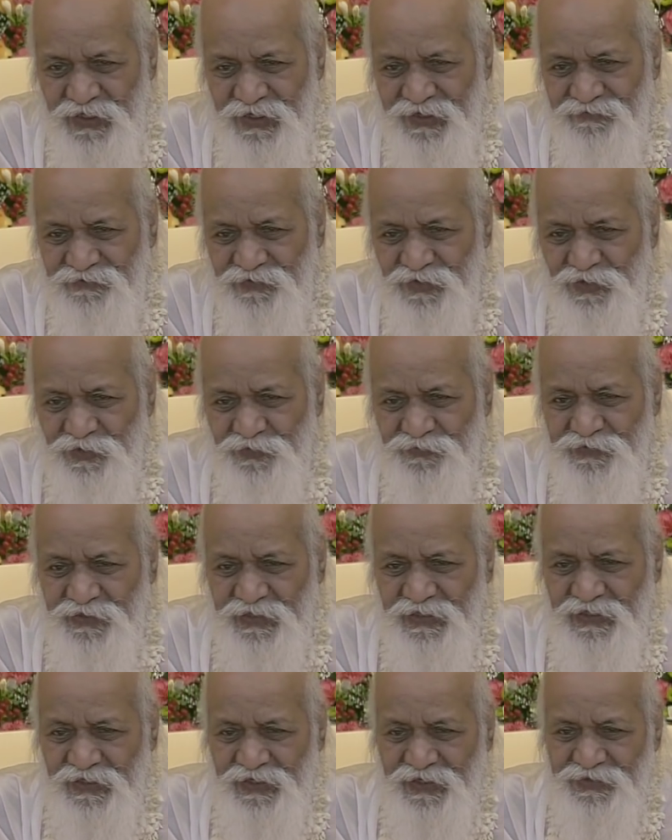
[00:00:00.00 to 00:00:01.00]
level of
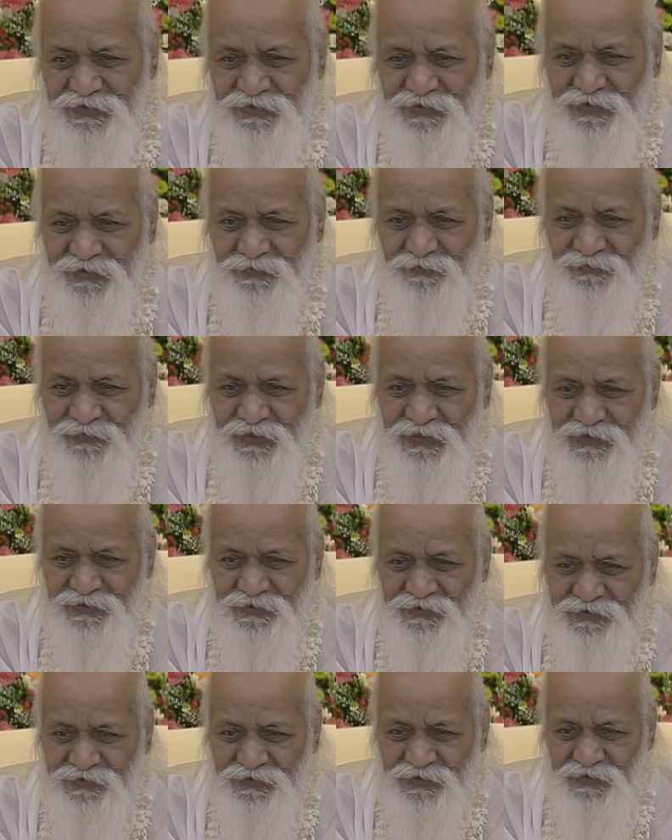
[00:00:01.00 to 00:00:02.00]

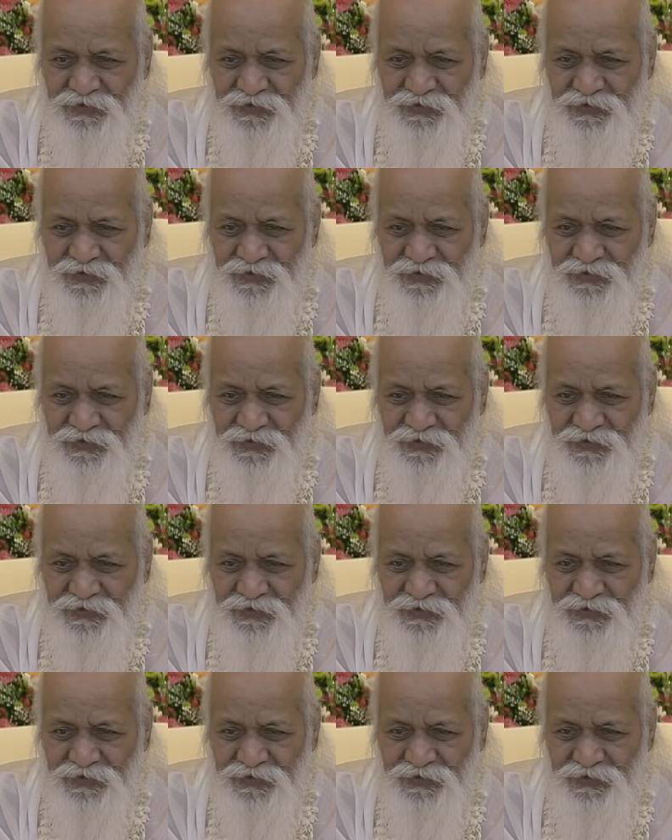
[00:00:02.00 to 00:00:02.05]
enlightenment,